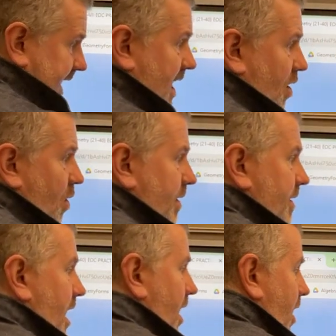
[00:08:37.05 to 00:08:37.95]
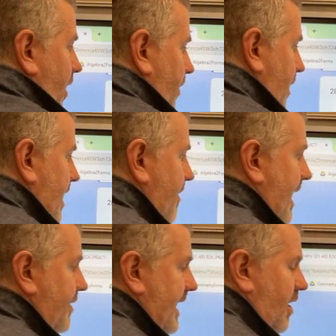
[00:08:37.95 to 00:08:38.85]
go all the way
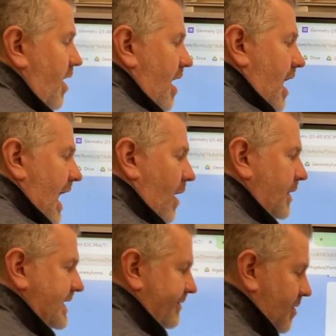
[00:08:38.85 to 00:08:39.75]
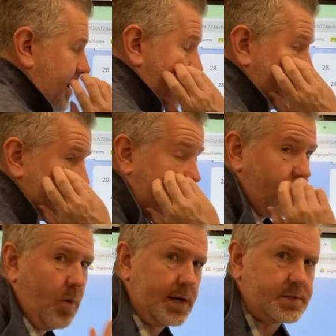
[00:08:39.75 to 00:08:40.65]
around here. I always have to remind myself,
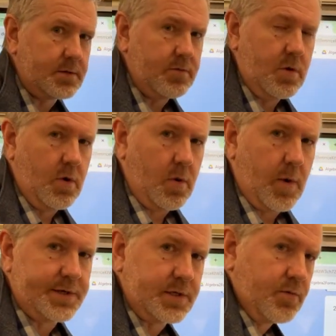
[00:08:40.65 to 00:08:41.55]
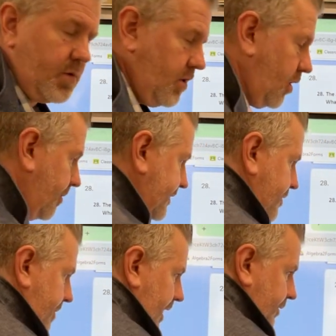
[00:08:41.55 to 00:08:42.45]
what's the rule? What's the rule, Mr.
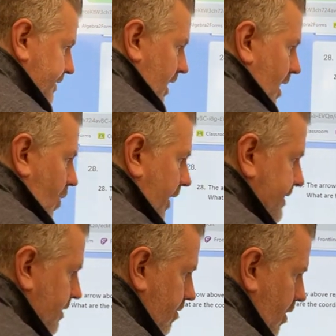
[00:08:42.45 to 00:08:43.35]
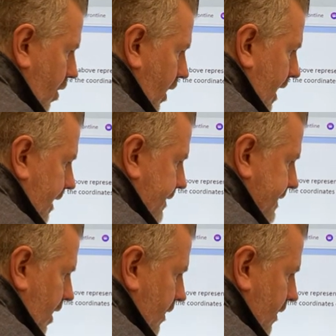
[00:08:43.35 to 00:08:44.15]
Pierce? What's the rule? So